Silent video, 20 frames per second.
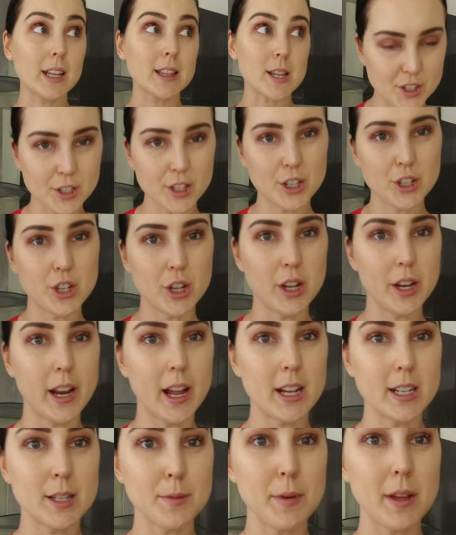Actually turned
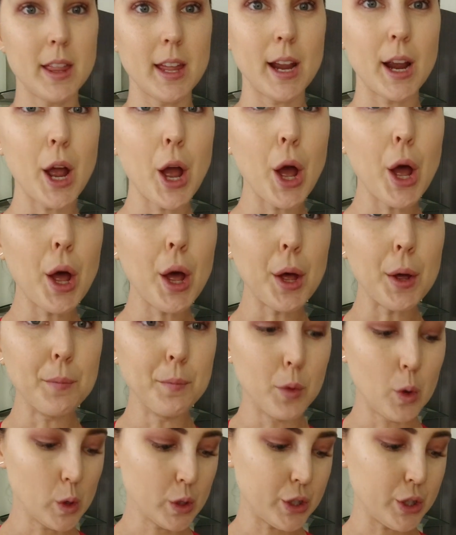out to be like
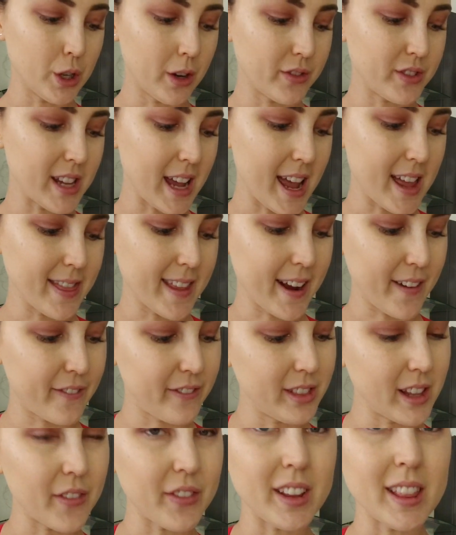more soft and like
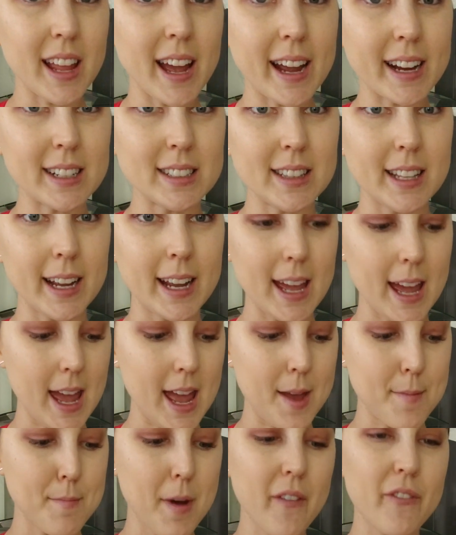fluffy like a
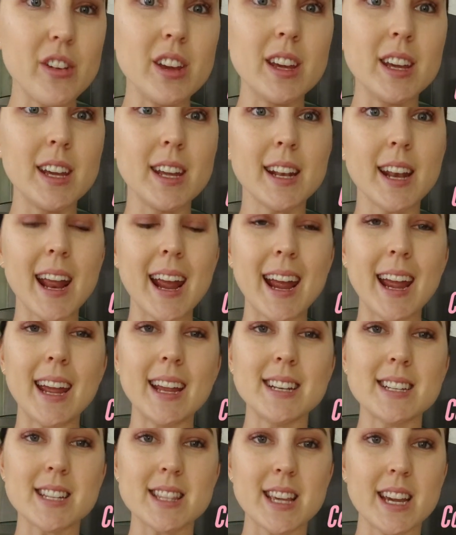muffin,
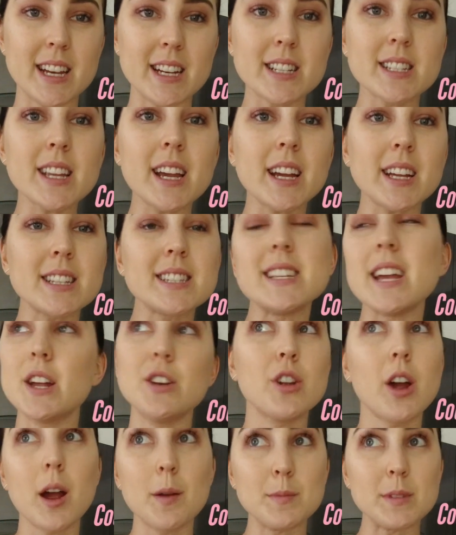and they're just like 10
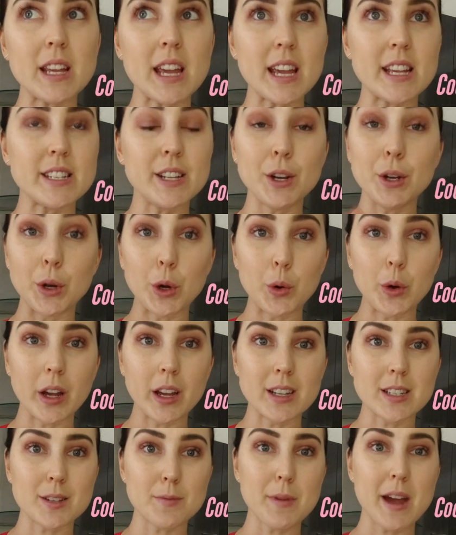times easier and quicker
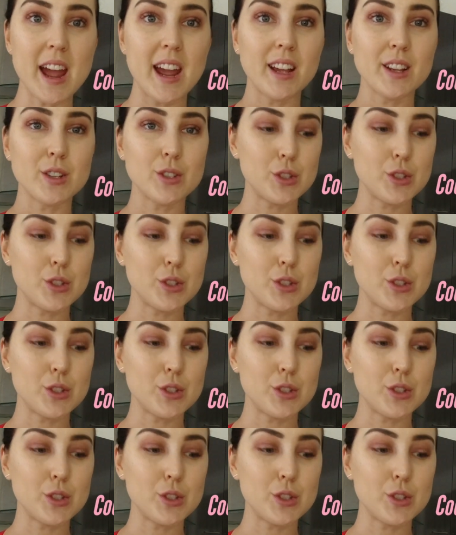to make.